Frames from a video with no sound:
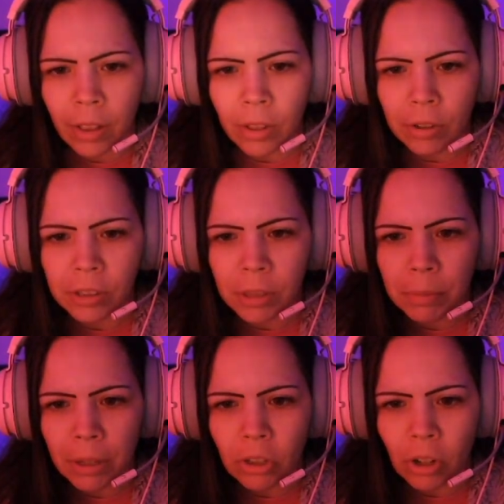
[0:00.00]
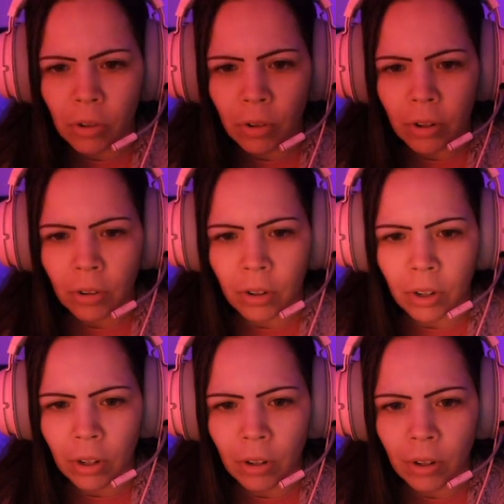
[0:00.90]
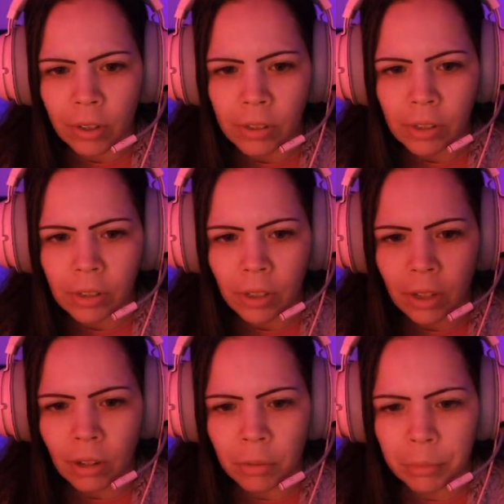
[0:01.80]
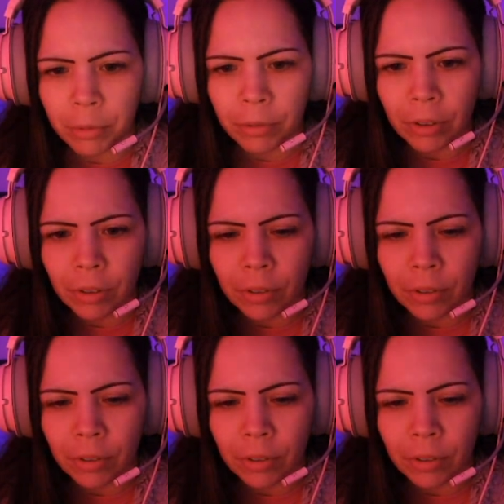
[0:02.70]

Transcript: used to be a generator in here. I guess I took it out and moved it.